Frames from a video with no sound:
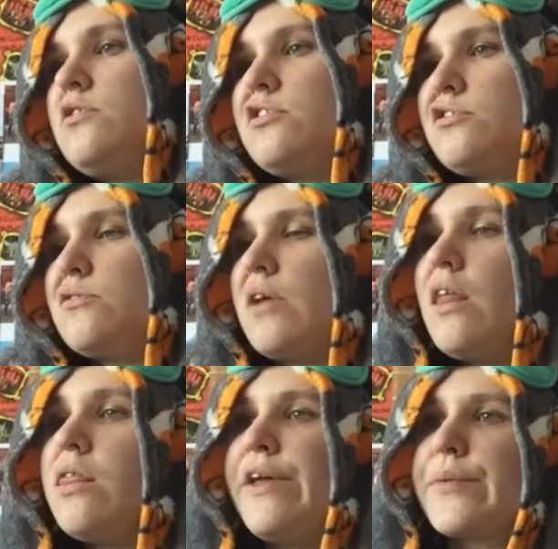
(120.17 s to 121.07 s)
just do
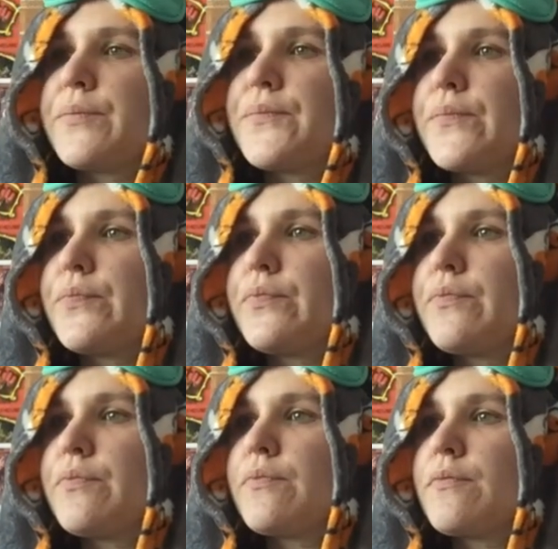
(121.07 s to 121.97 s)
nothing.
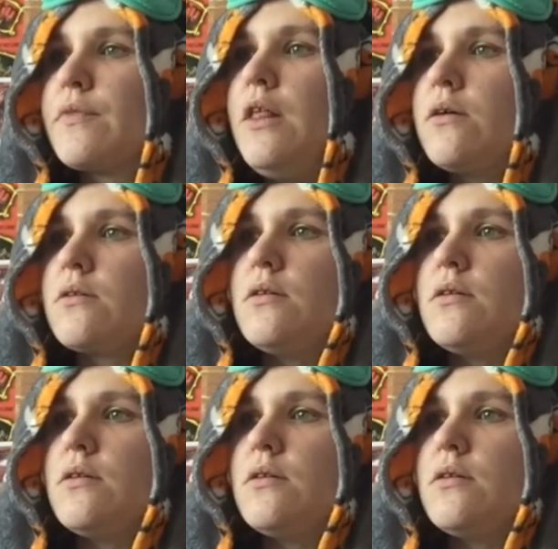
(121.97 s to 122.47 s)
Look,